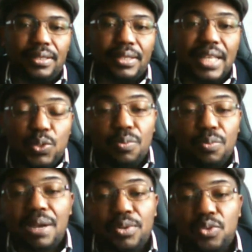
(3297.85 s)
Things will
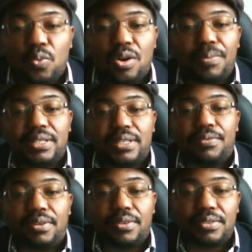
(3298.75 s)
be able to work better
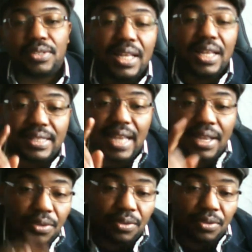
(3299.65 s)
for us.
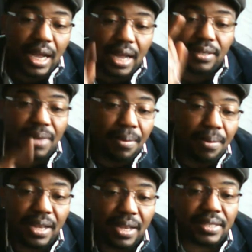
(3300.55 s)
Thank you and
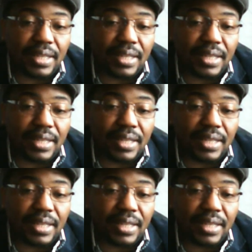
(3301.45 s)
remain blessed,